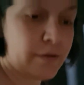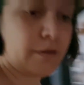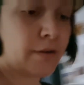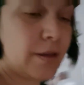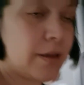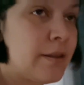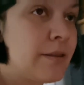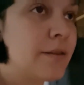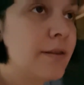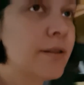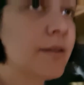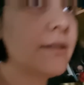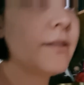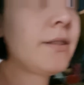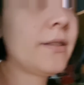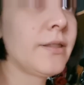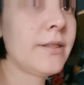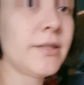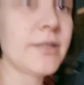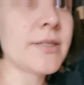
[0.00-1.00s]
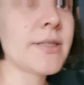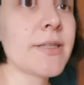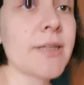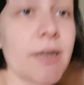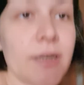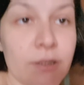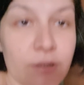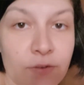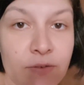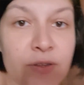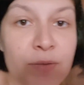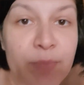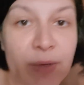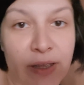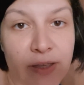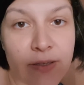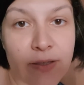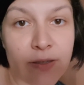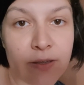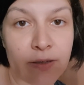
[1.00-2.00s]
in this kind of
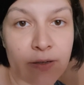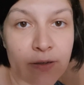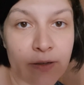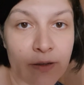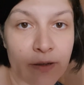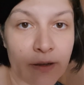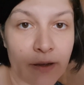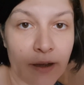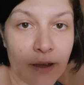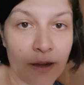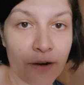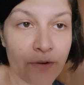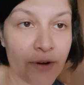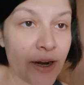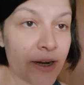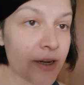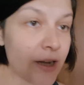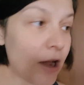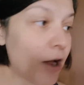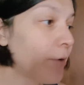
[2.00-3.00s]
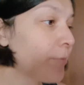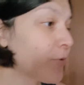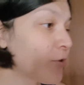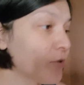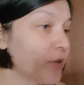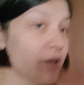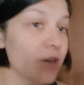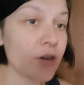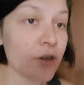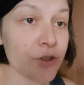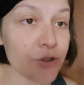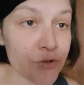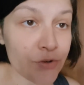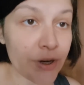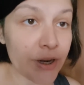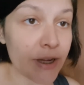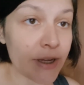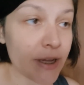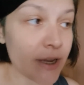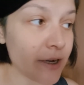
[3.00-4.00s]
space. And right now I'm doing laundry
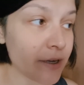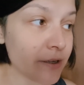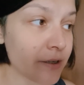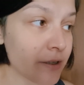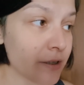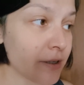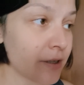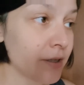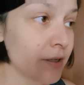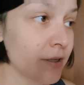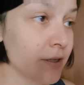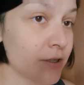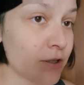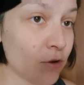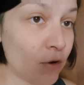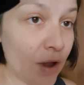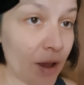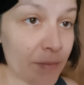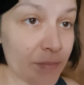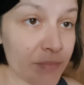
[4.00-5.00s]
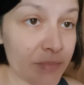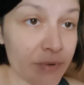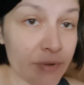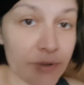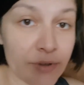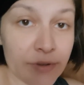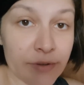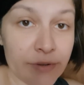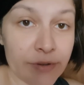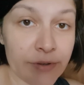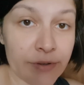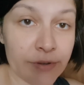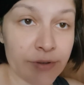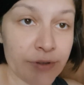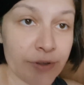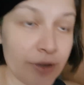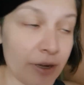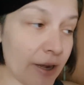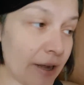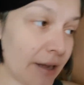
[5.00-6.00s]
again. So I'm
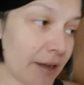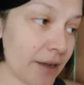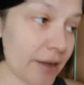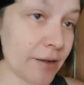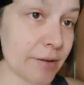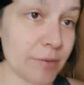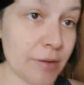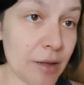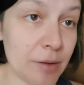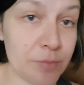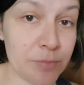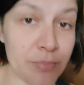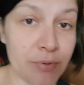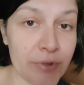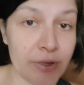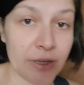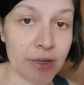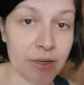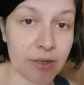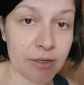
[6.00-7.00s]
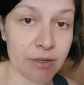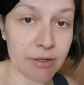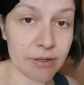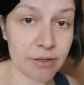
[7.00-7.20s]
putting